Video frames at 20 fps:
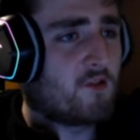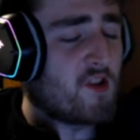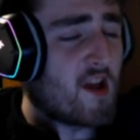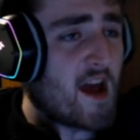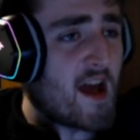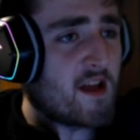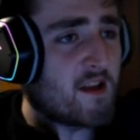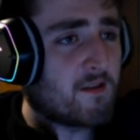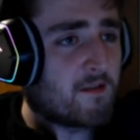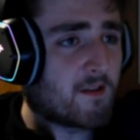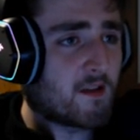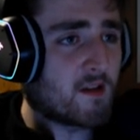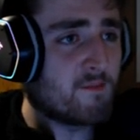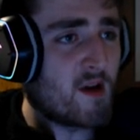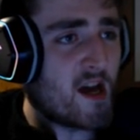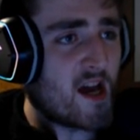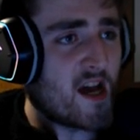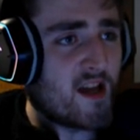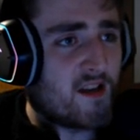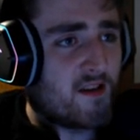on, come
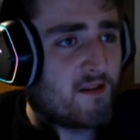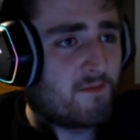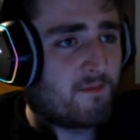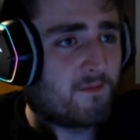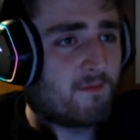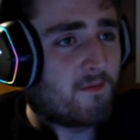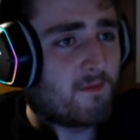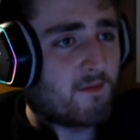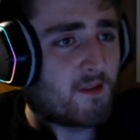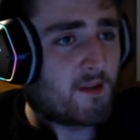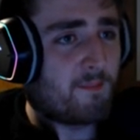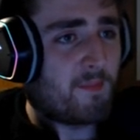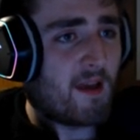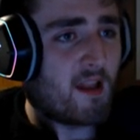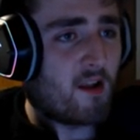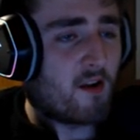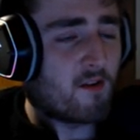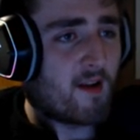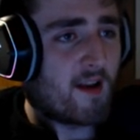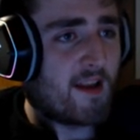on! The bell
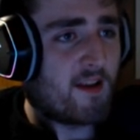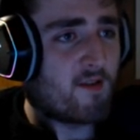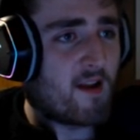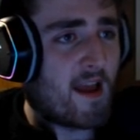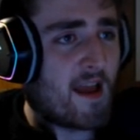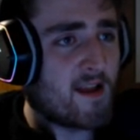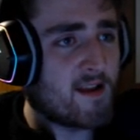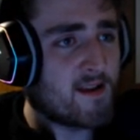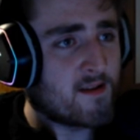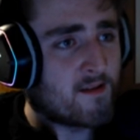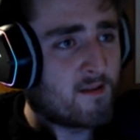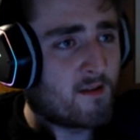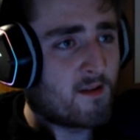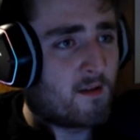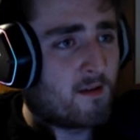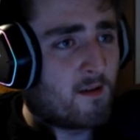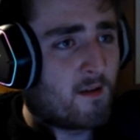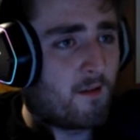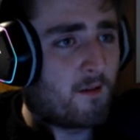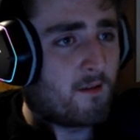already rang!
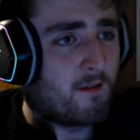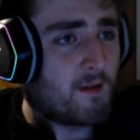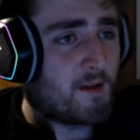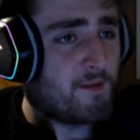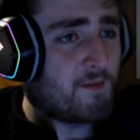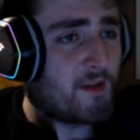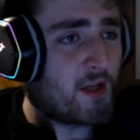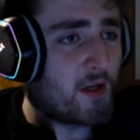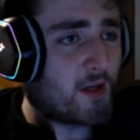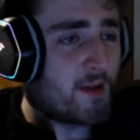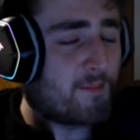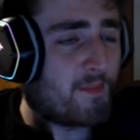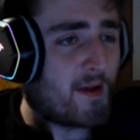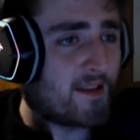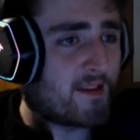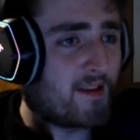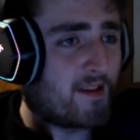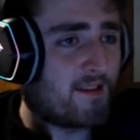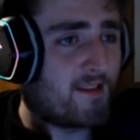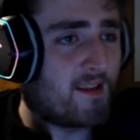If we don't get back
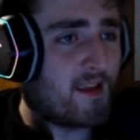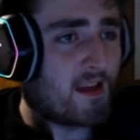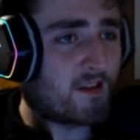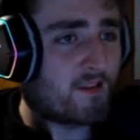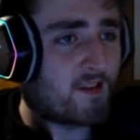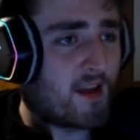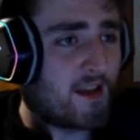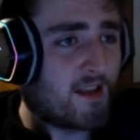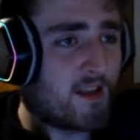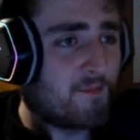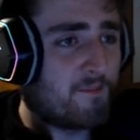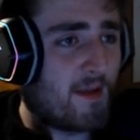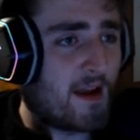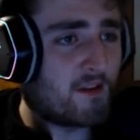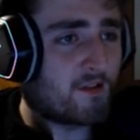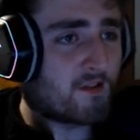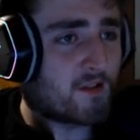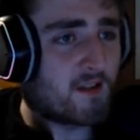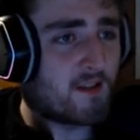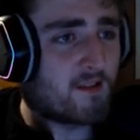to the dig site, the
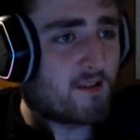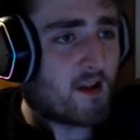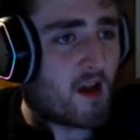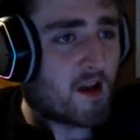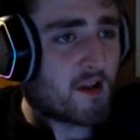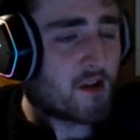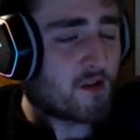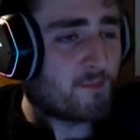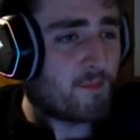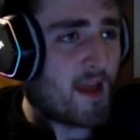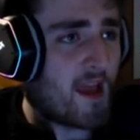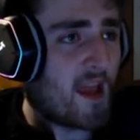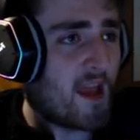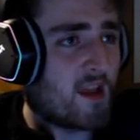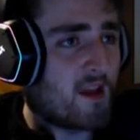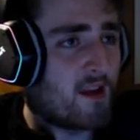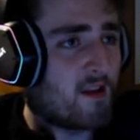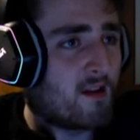mayor's gonna dock your pay!